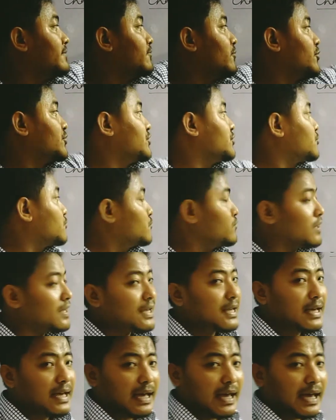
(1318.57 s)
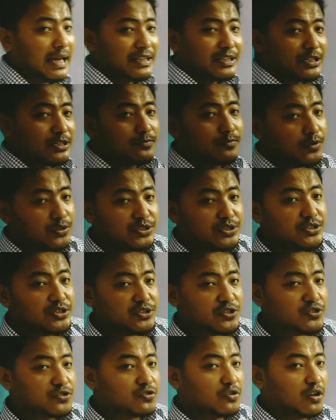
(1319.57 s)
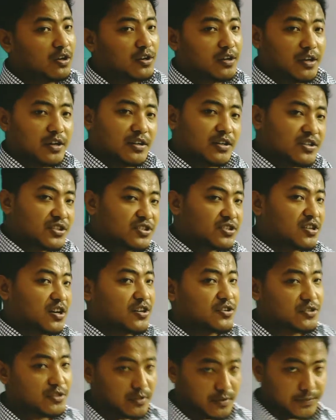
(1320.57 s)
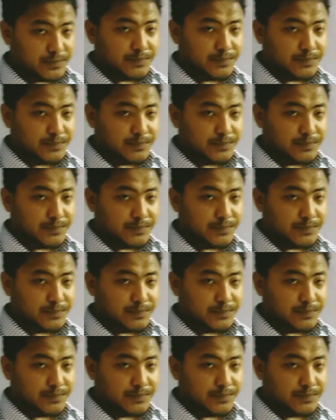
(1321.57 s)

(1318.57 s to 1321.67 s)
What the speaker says: body to another body. This is called charging.